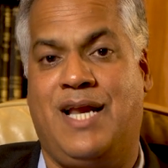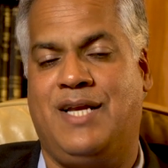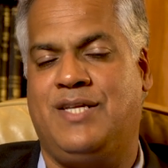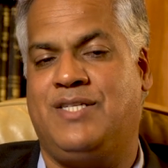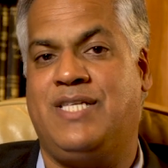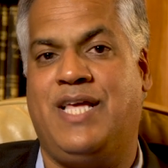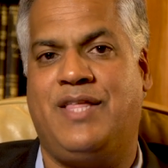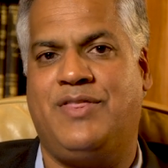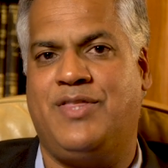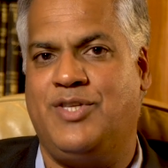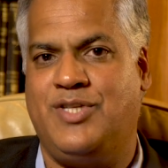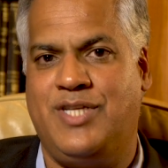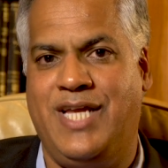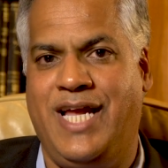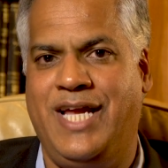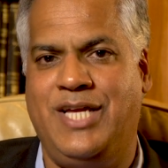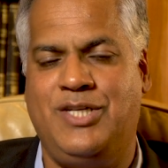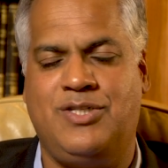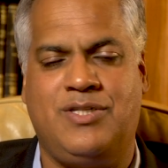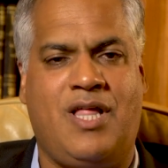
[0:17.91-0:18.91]
set the
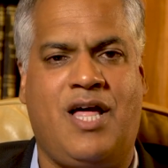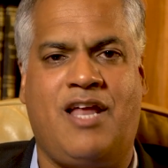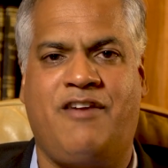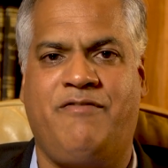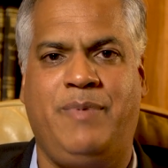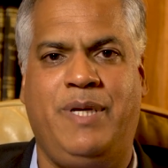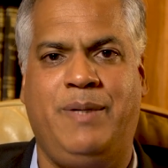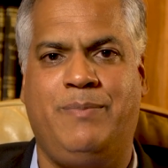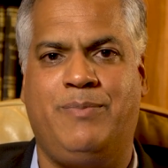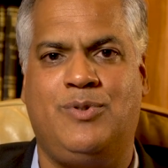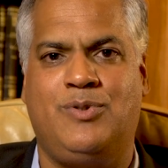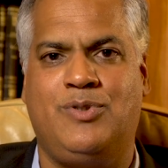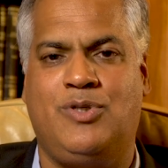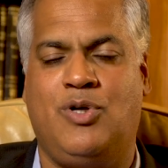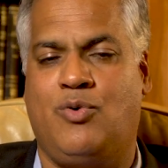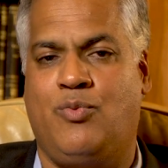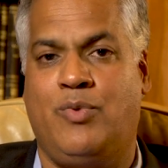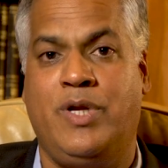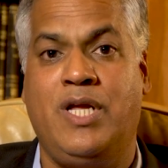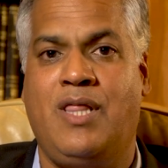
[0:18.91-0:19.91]
stage, a lot of people
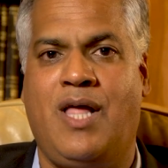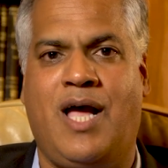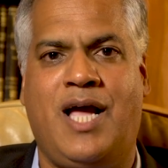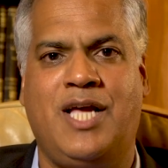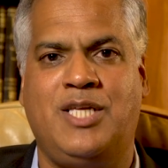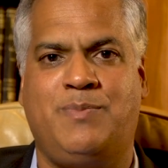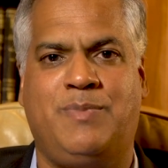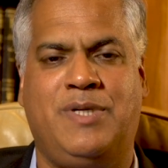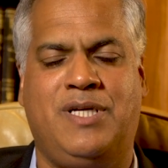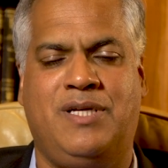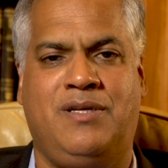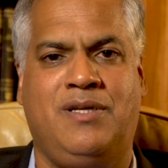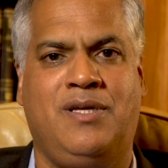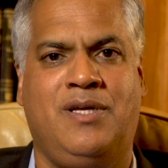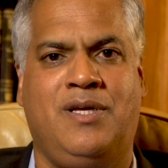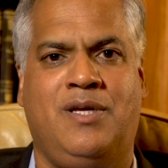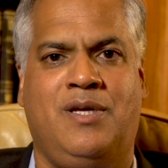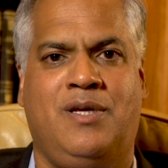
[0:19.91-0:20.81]
don't realize, but